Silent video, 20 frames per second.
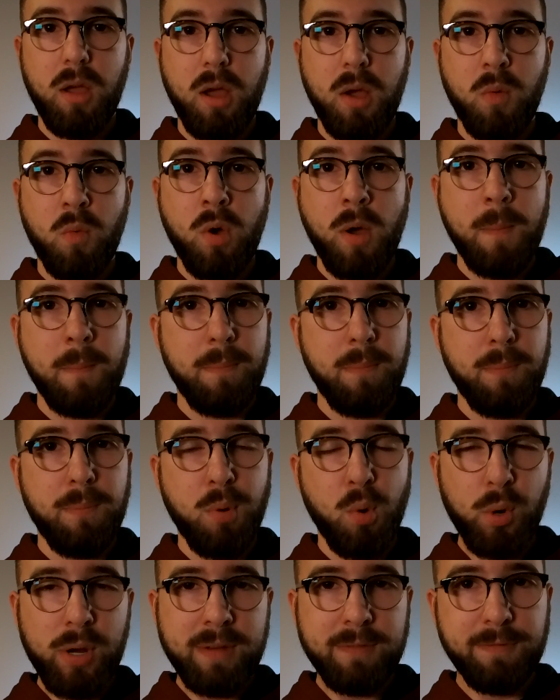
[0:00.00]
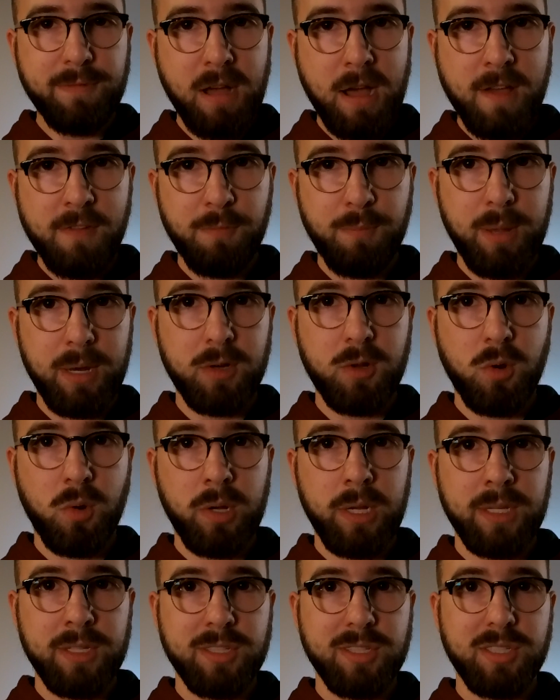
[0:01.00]
I want 0.5
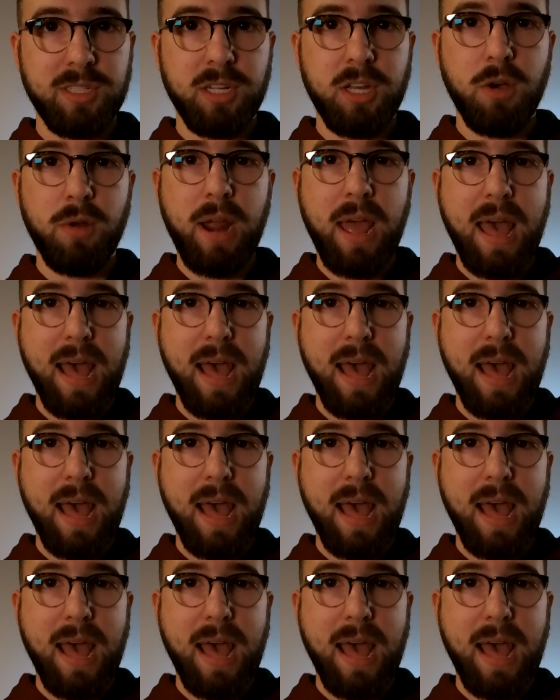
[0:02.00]
Bitcoins to go to